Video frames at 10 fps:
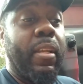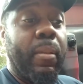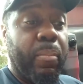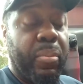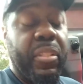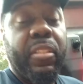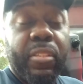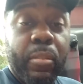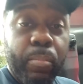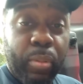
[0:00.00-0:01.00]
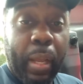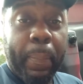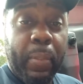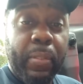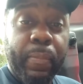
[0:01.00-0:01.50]
put
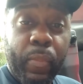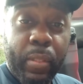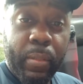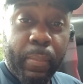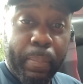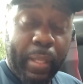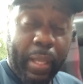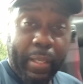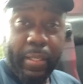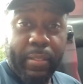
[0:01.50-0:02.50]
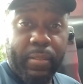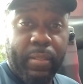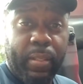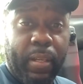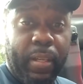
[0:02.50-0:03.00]
proper blocking
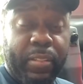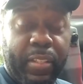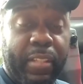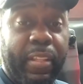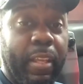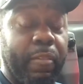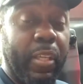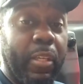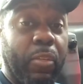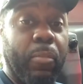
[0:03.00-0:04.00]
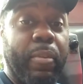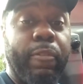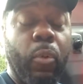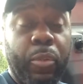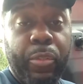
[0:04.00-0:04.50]
underneath that vehicle
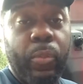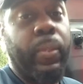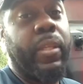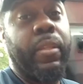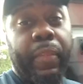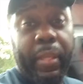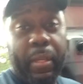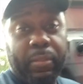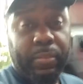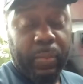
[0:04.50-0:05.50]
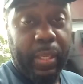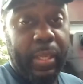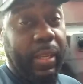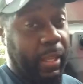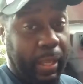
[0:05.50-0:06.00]
before you do anything else,
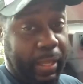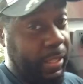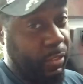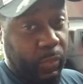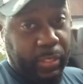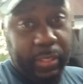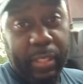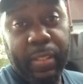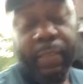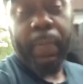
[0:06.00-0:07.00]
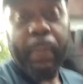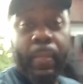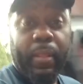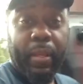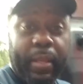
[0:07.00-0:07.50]
okay? I can't stress that enough.
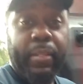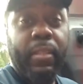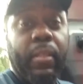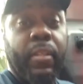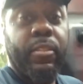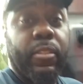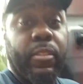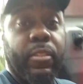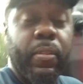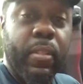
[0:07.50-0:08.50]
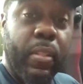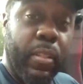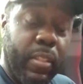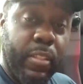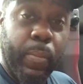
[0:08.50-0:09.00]
All right, so
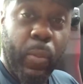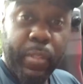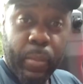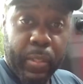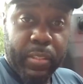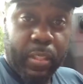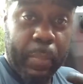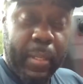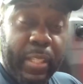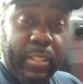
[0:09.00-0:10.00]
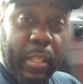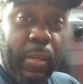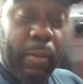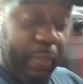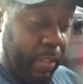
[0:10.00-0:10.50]
this your boy D Wheels coming at
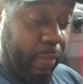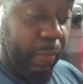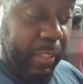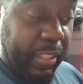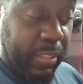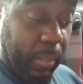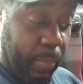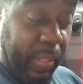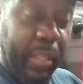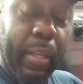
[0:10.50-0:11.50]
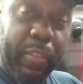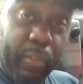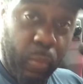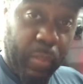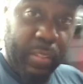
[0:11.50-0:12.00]
y'all. I'm finna finish breaking down this
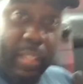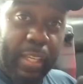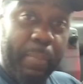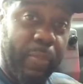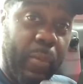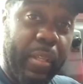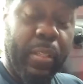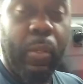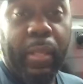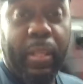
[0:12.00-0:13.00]
one side before it get dark out